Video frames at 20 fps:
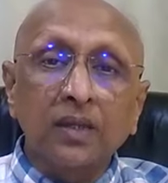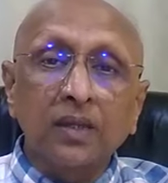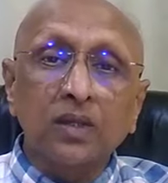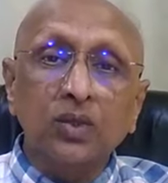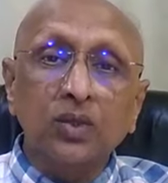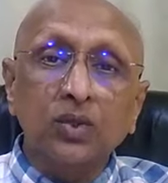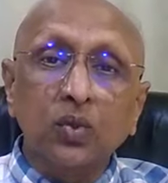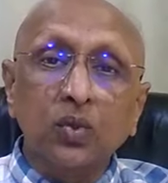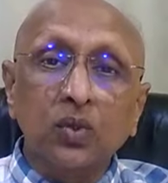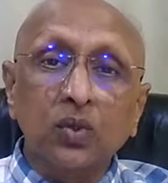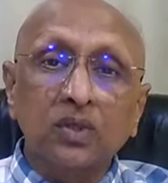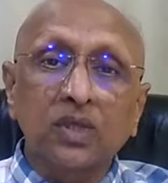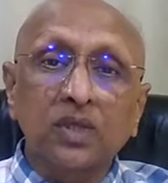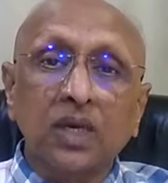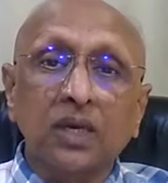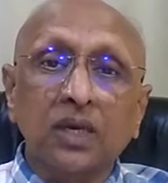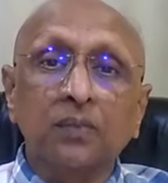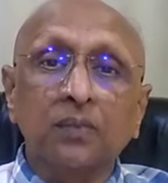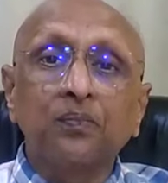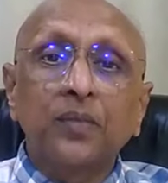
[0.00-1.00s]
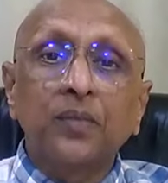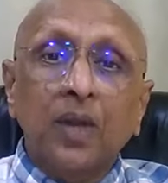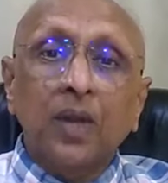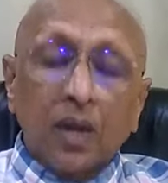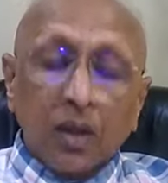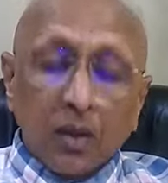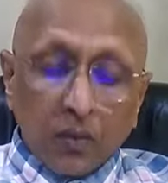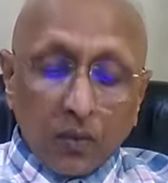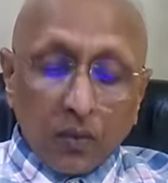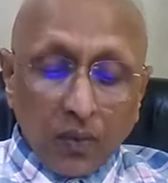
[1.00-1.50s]
the stools are
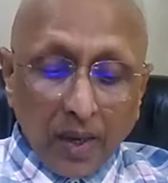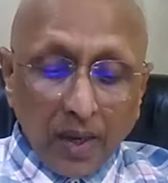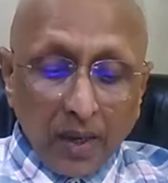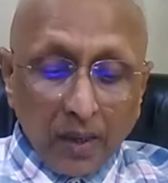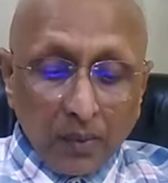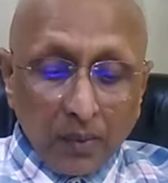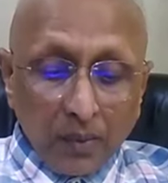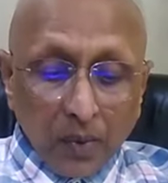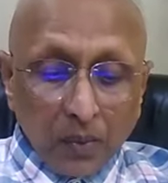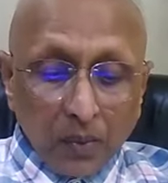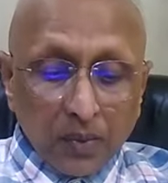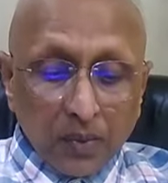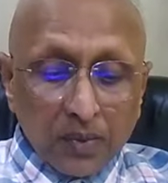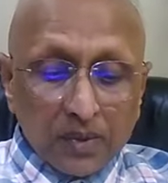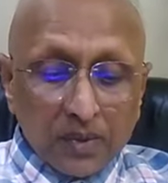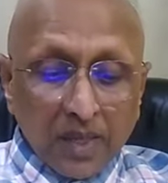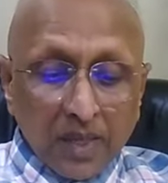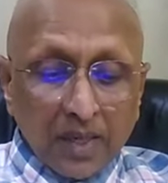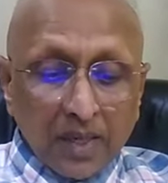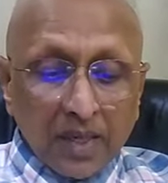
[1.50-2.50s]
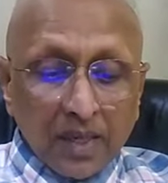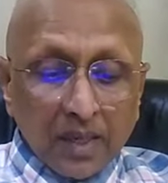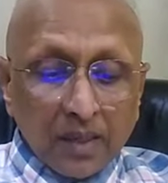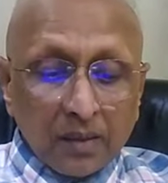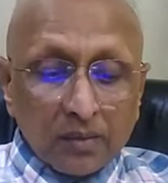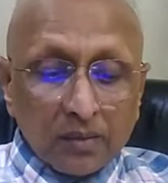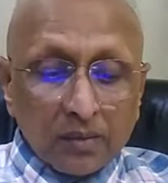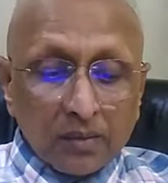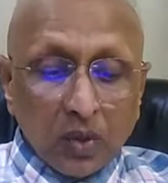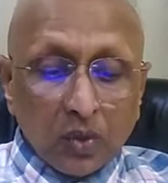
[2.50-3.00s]
very profuse and they
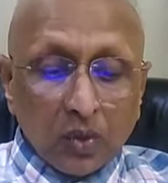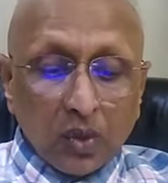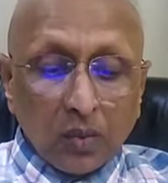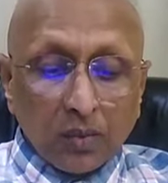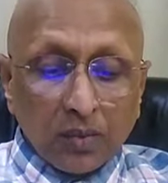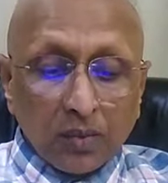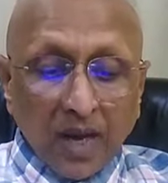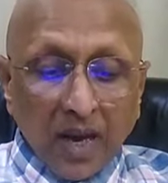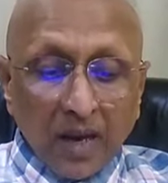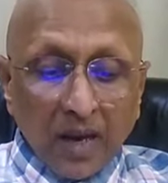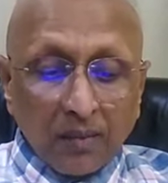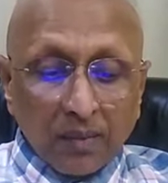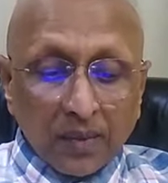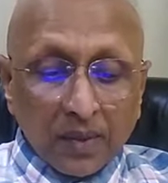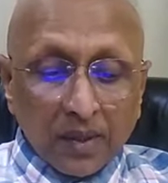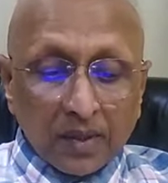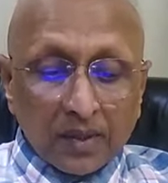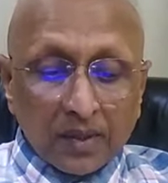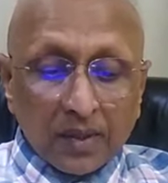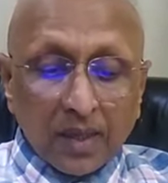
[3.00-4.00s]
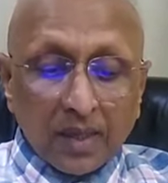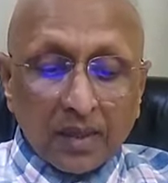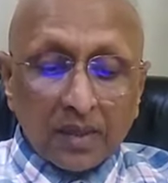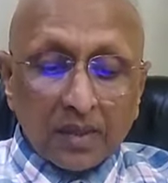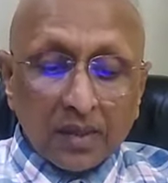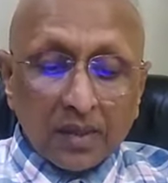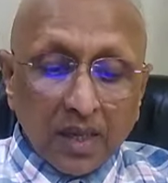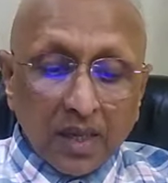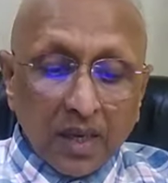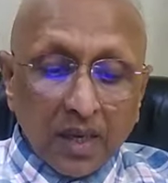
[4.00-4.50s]
comes out of diaper, then
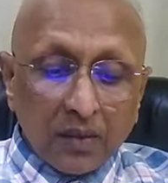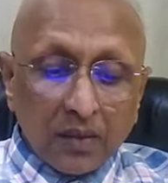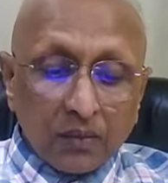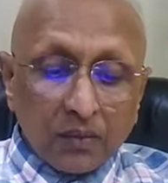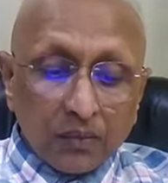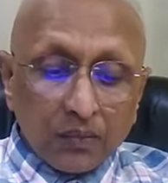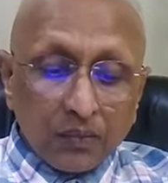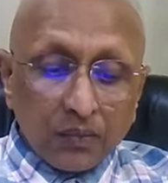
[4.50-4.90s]
they are